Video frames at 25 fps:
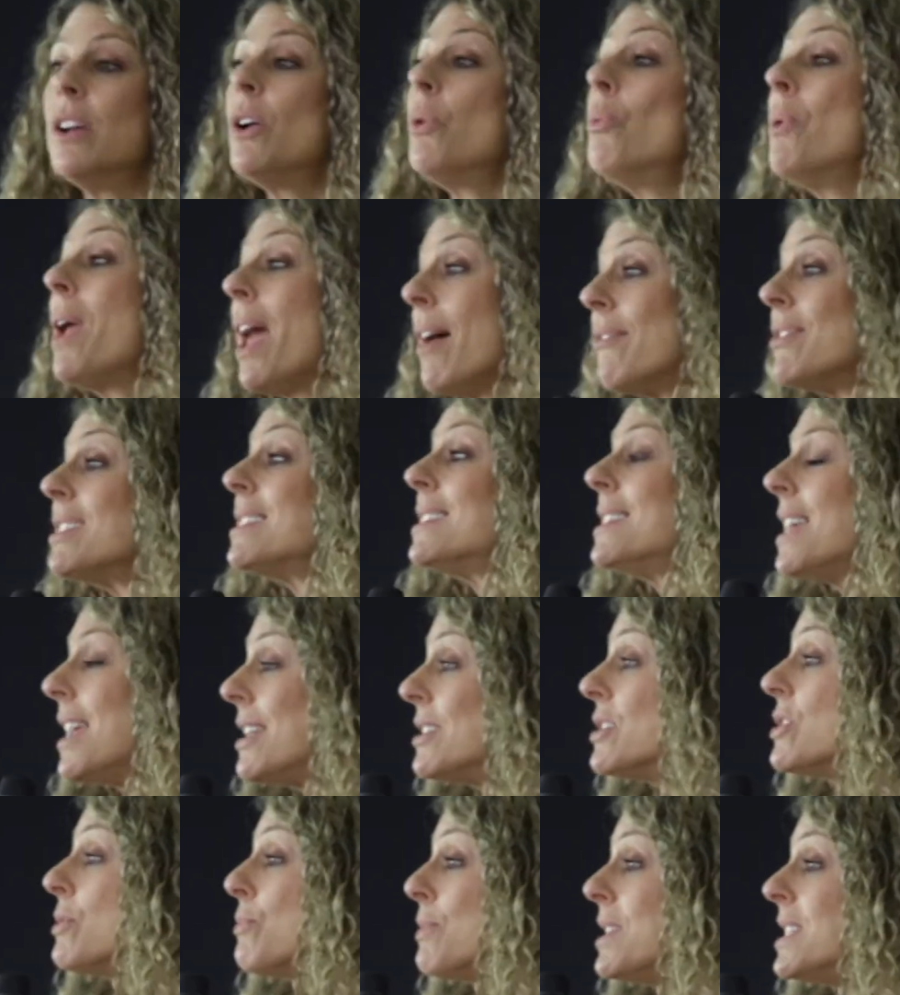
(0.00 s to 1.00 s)
we have a
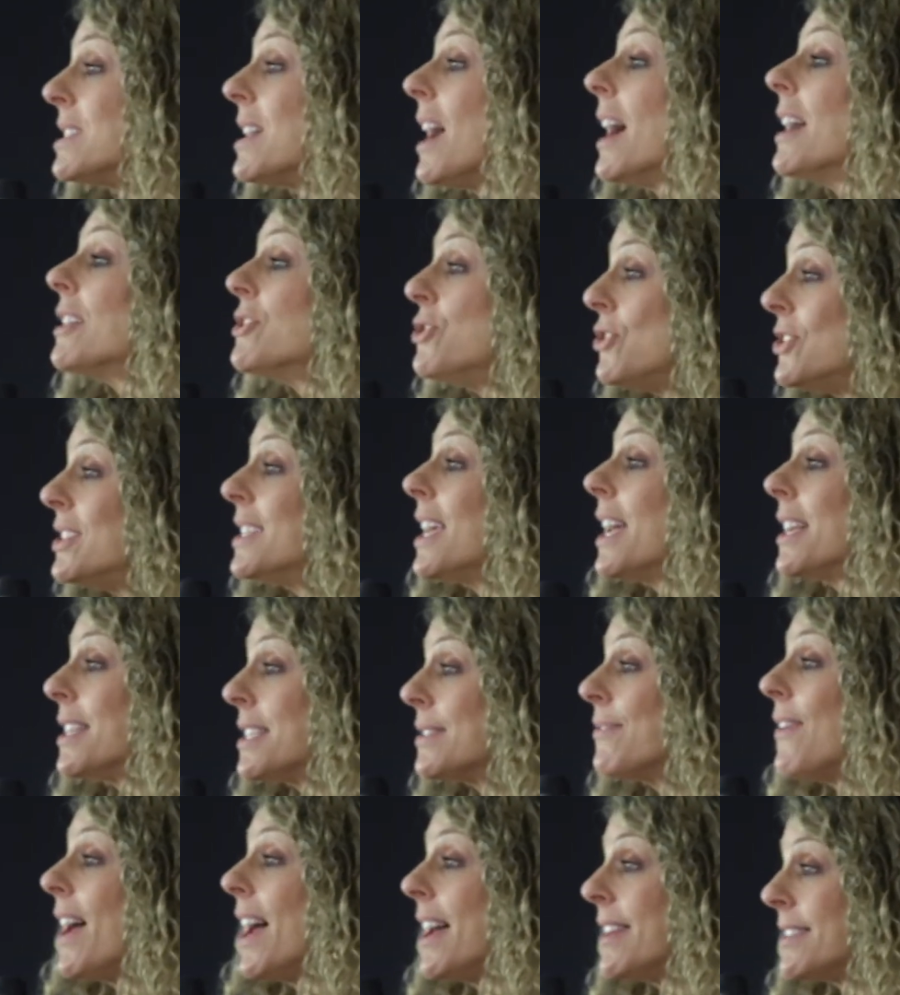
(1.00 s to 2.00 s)
sensory diet to
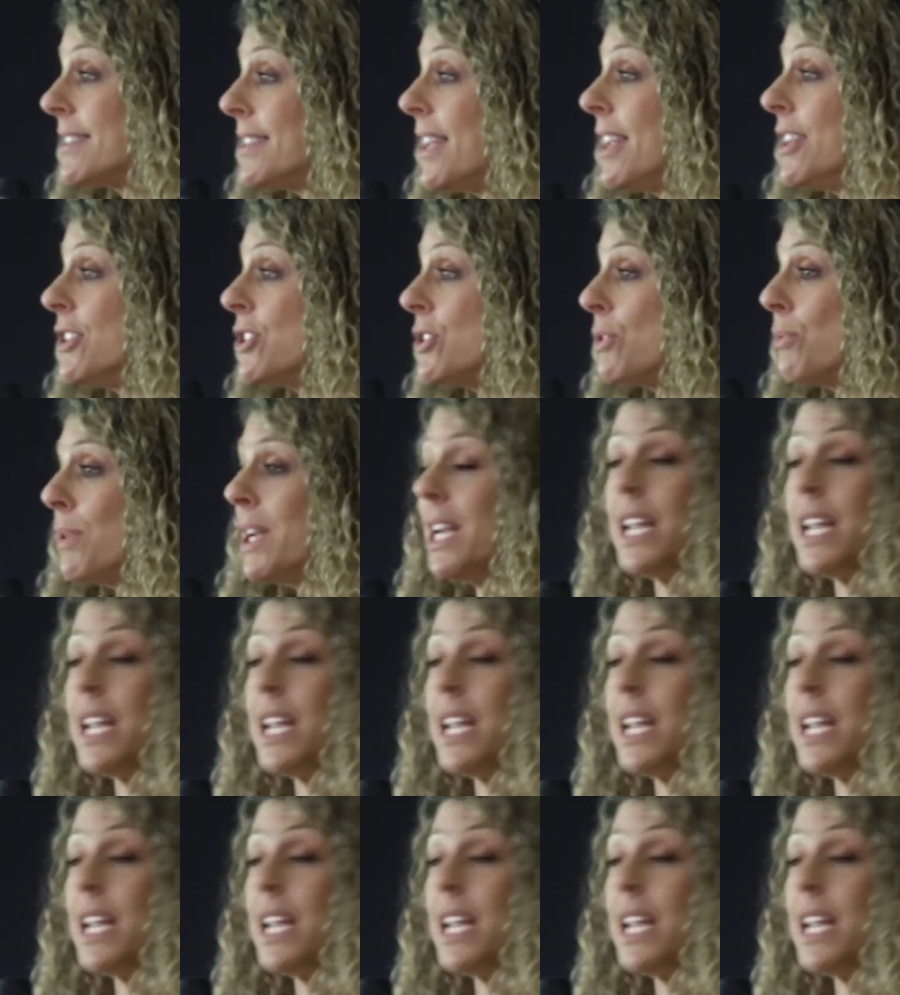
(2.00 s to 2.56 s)
satisfy our sensory